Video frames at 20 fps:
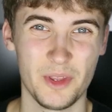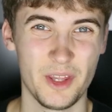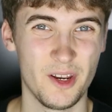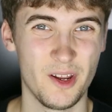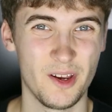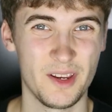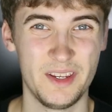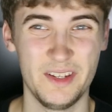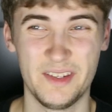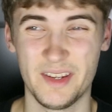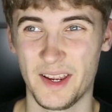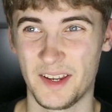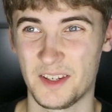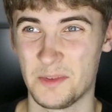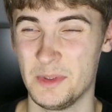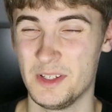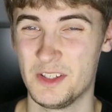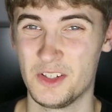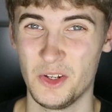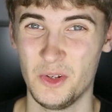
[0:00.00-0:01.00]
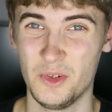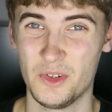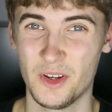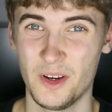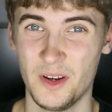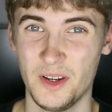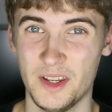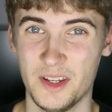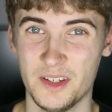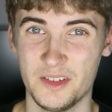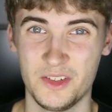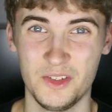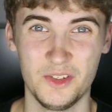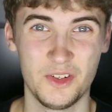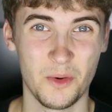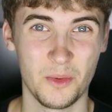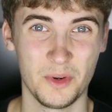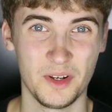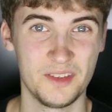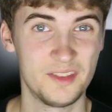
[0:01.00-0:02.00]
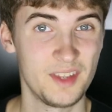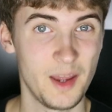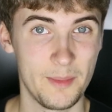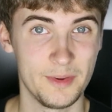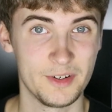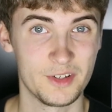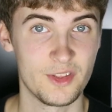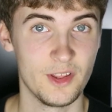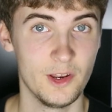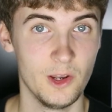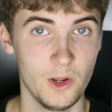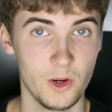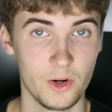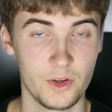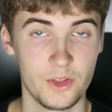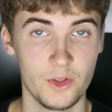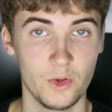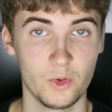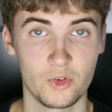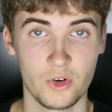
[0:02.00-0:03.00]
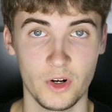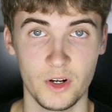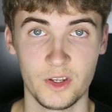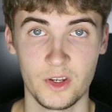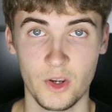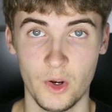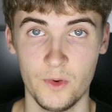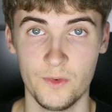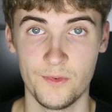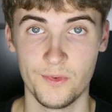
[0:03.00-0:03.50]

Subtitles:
want the Nike Tech to be too tight, as you don't want to damage the look that you're trying to go